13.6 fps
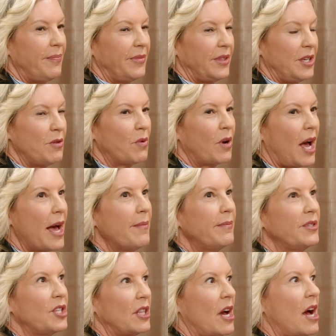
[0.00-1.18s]
you come
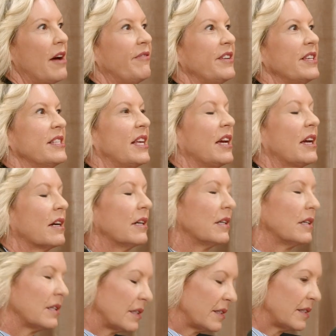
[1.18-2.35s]
to the office like,
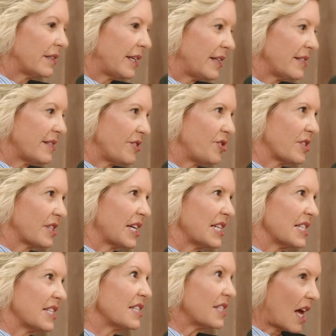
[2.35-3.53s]
oh, like this is just gonna
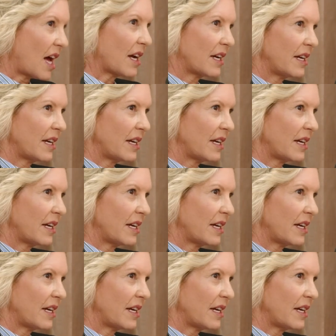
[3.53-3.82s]
suck,